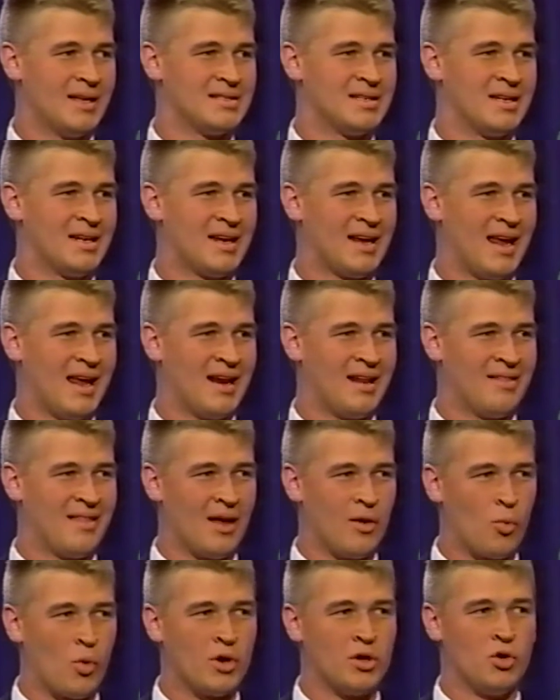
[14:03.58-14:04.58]
has indicated
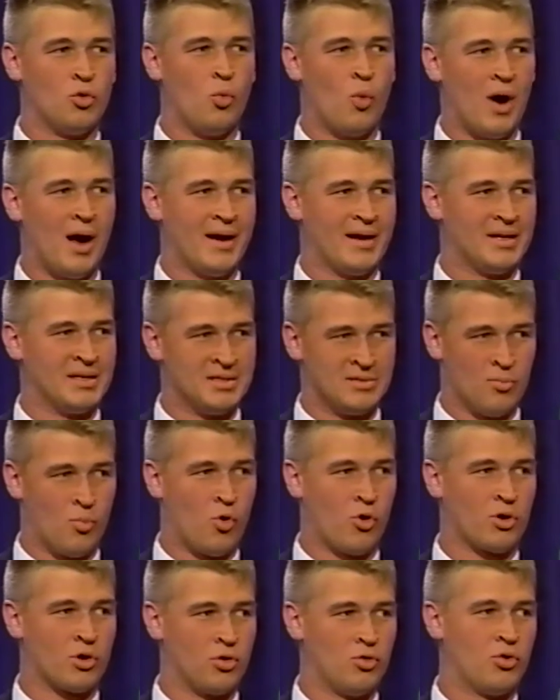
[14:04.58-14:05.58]
that what you want is
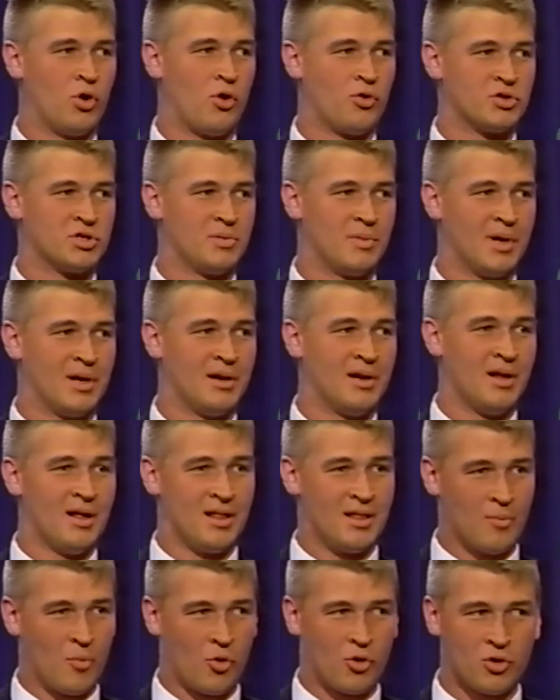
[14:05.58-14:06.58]
more glucosamine.
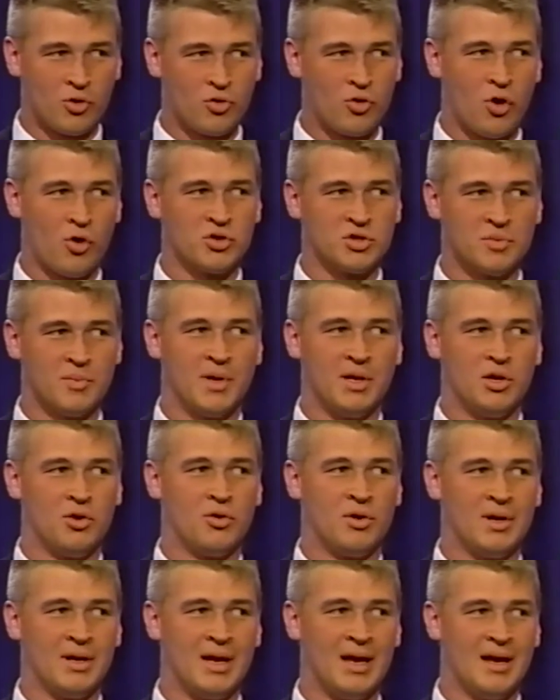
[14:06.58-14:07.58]
The more glucosamine
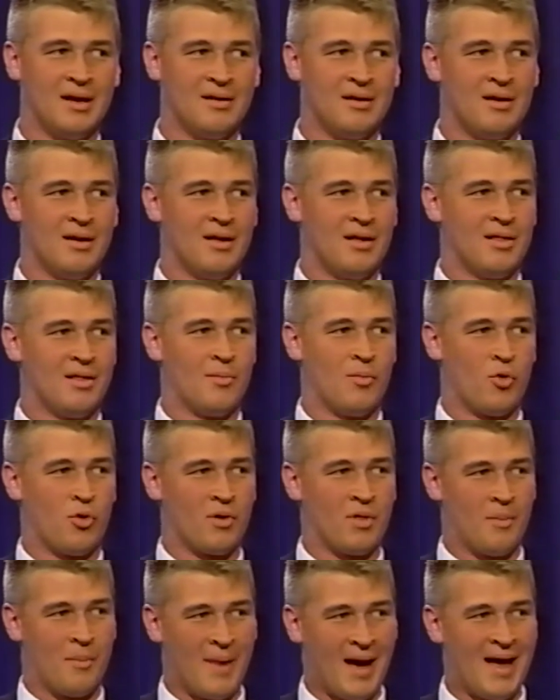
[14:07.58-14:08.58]
you can get, the
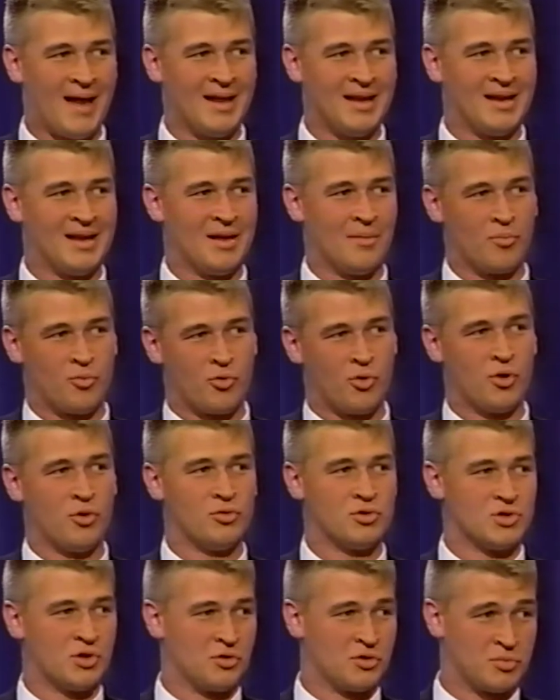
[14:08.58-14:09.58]
more the body can
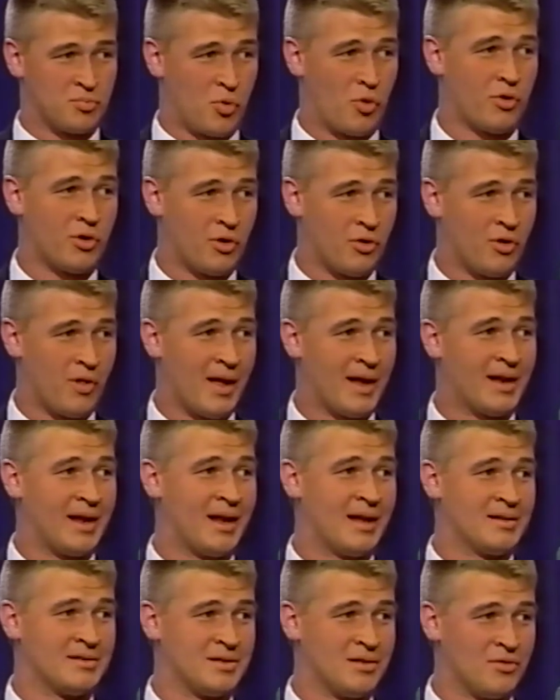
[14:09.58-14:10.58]
produce those
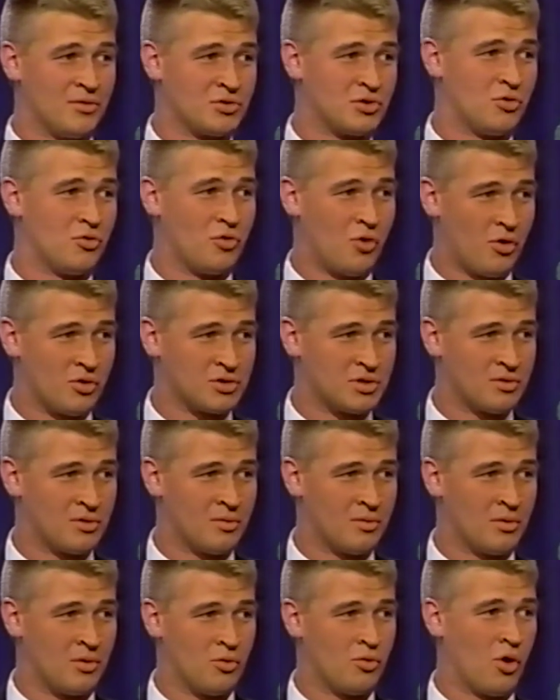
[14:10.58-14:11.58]
proteoglycans and those
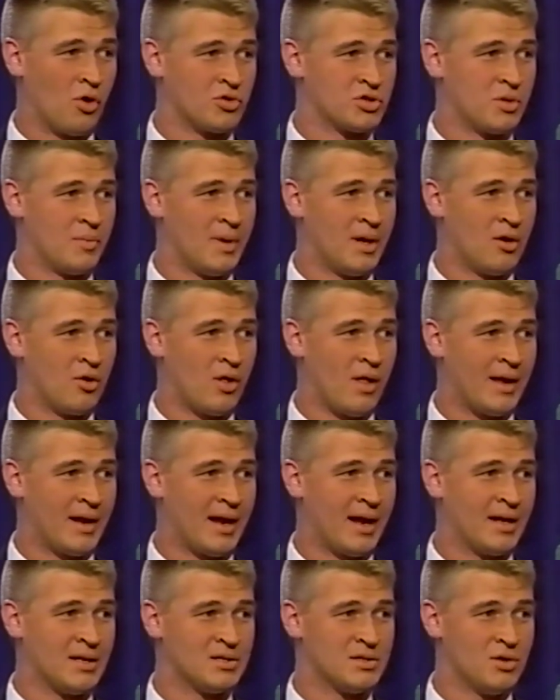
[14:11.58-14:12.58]

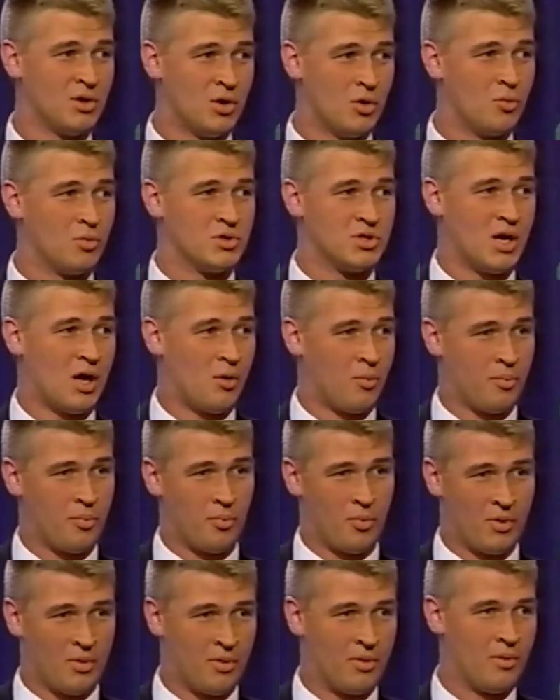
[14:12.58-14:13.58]
glucosaminoglycans, which help
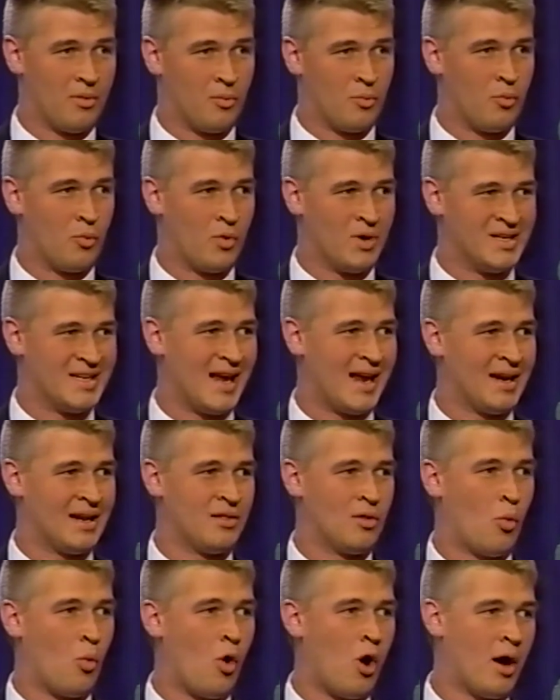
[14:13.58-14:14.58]
with
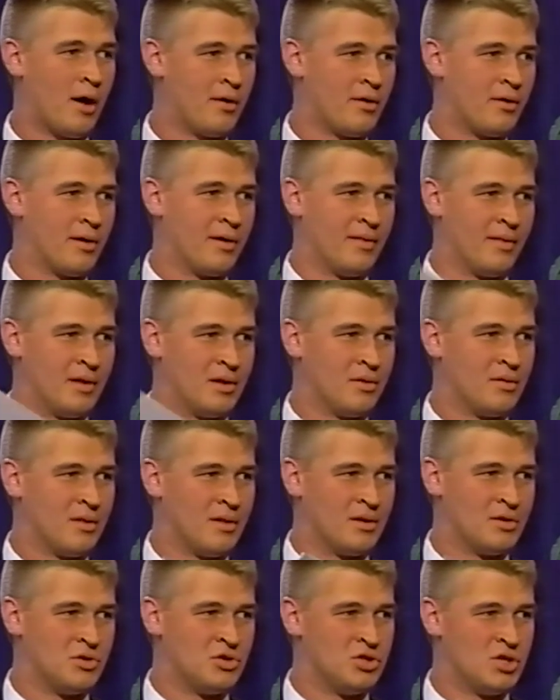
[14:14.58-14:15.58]
retaining the water and
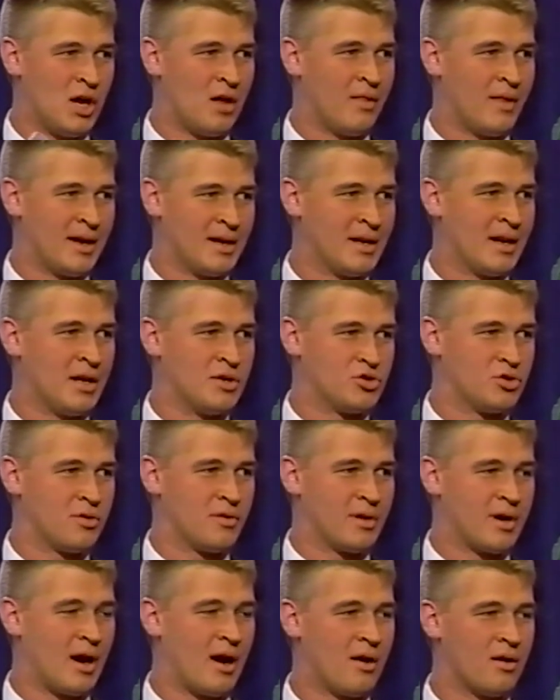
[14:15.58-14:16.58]
the gel-like nature
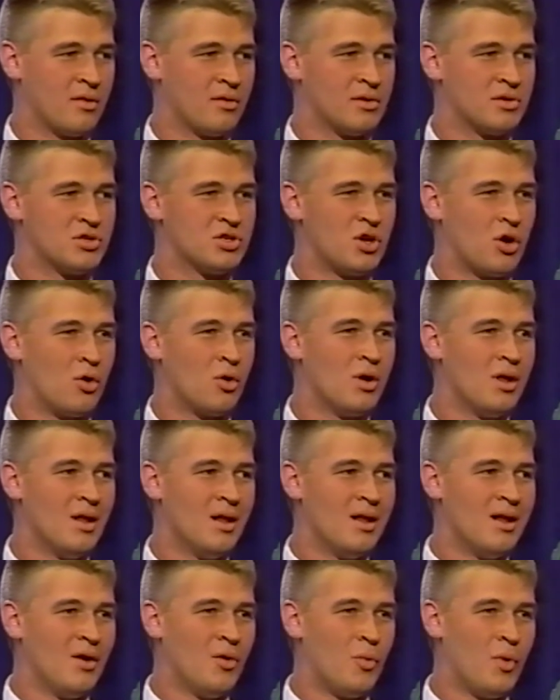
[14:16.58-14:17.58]
of the cartilage.
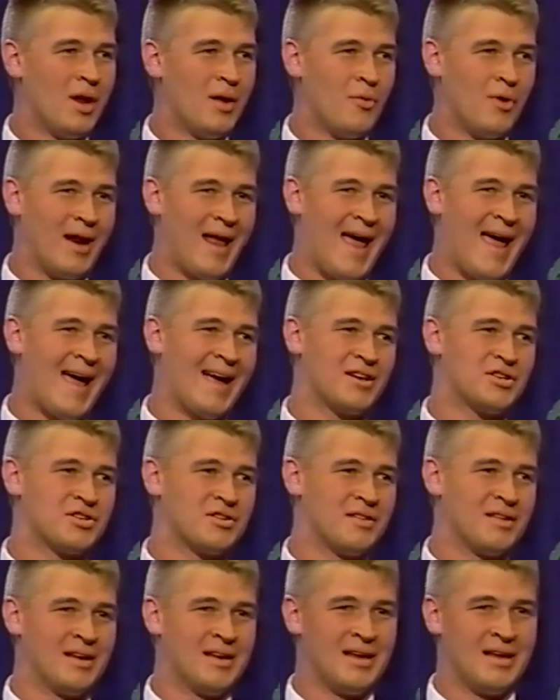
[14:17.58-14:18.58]
So we would
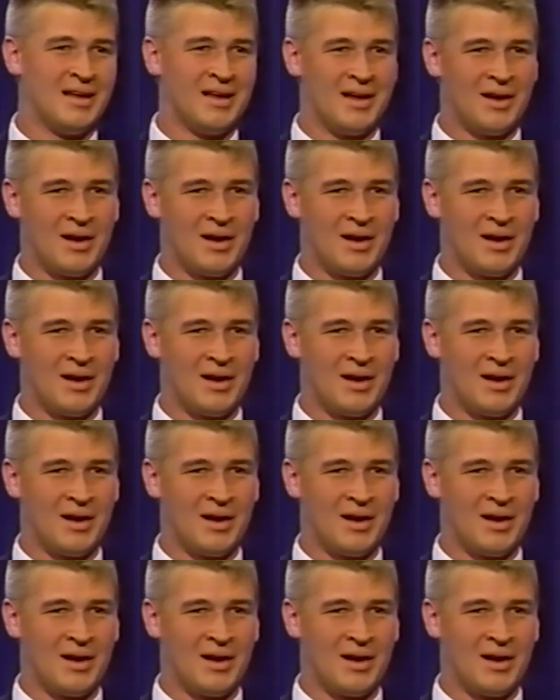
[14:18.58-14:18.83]
actually,